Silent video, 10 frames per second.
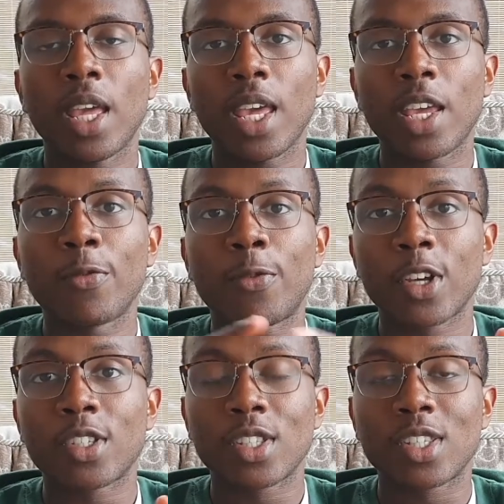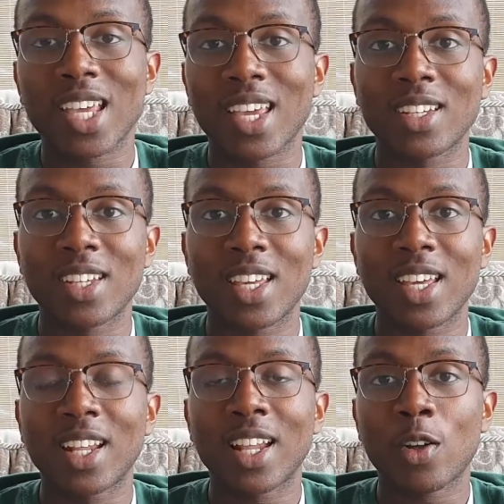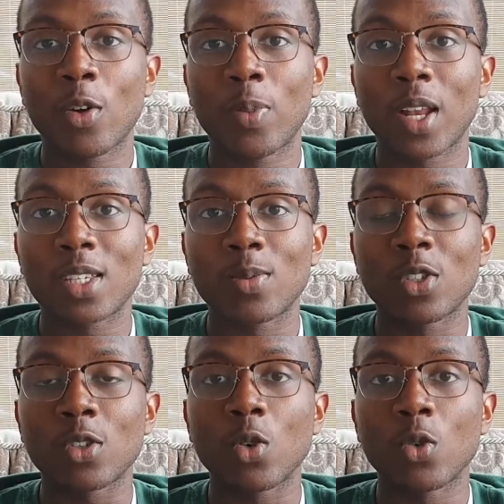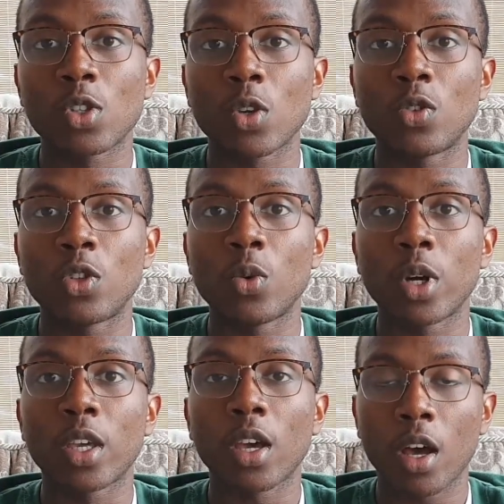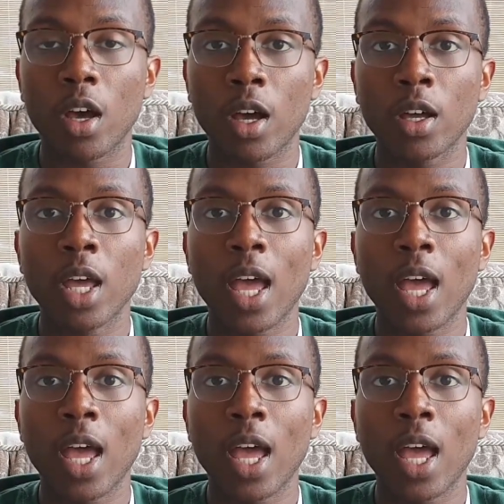In first and second year, clinical placements also do occur,